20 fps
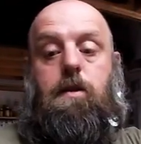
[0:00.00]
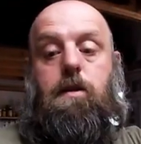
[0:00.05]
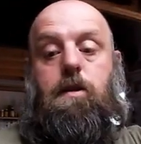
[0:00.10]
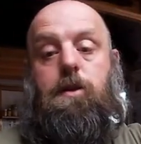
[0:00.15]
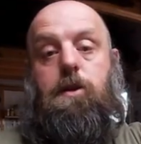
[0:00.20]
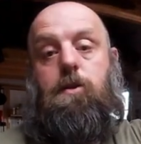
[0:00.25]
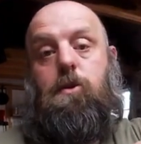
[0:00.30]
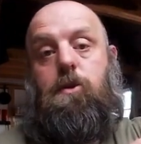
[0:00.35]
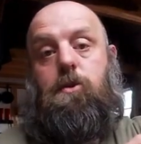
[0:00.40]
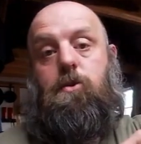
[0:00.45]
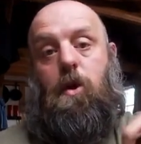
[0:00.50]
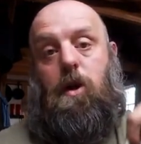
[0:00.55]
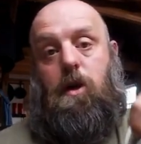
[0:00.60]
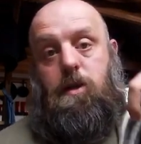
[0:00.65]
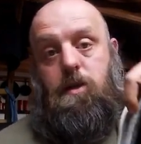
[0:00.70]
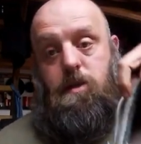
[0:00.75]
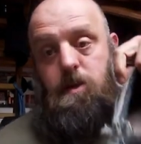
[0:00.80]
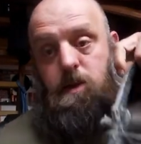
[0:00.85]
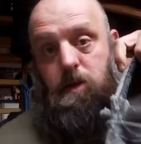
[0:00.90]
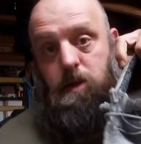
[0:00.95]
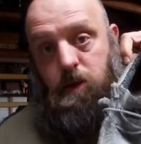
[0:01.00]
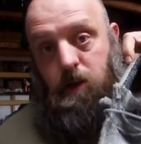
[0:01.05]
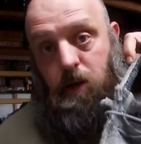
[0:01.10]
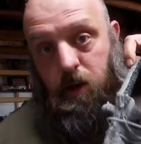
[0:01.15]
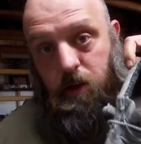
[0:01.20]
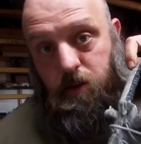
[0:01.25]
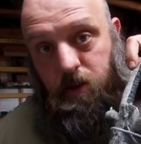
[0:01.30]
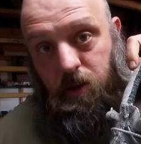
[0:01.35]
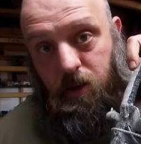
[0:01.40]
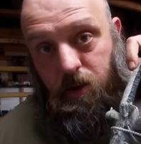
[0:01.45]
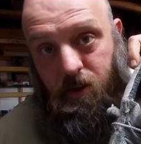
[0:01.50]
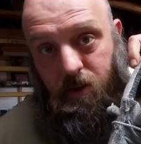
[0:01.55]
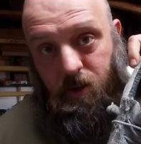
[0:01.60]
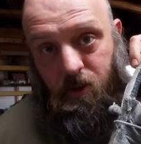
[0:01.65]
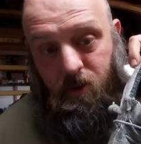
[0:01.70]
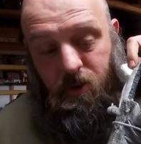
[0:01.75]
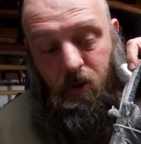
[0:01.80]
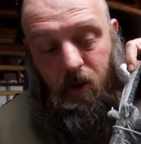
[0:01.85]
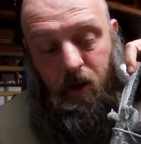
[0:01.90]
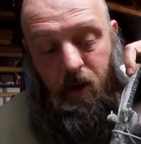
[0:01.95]
And do it twice. And you got a set of
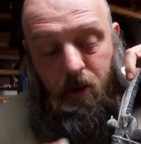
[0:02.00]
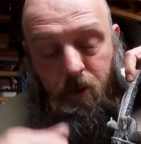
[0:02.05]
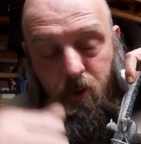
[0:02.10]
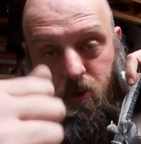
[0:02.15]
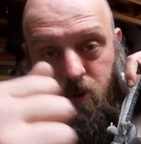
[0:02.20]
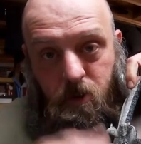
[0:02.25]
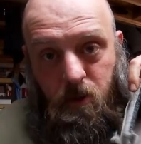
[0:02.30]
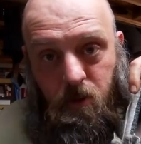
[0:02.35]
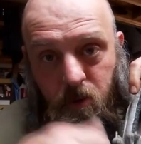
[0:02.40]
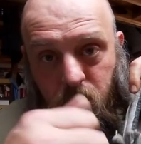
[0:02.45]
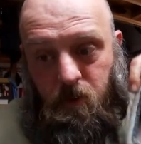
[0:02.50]
steel-toed Hey Dudes.